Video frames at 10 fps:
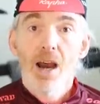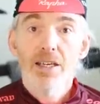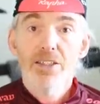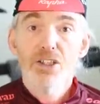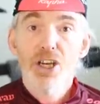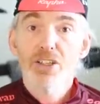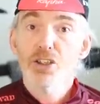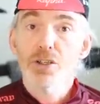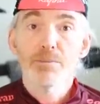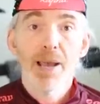I suggest
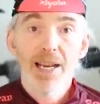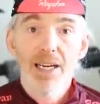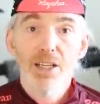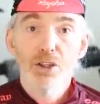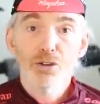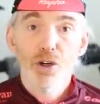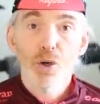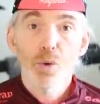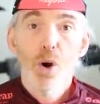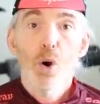just pedaling
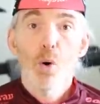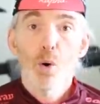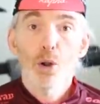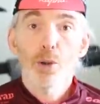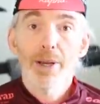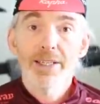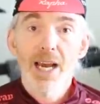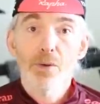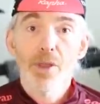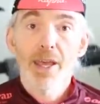through all the way down the